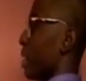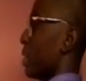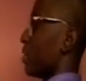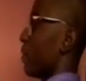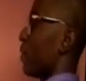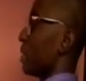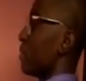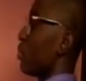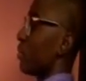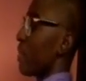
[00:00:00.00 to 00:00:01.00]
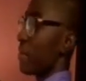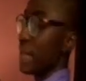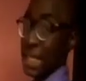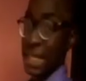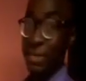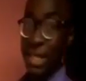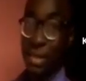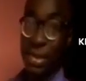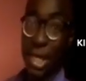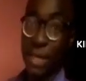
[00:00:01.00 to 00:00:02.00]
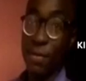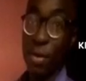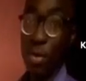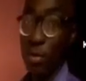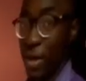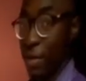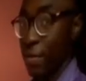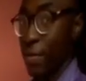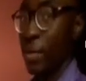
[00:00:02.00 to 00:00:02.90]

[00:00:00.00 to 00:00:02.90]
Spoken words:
So 14 mode 5 is still the same thing as 4 mode 5.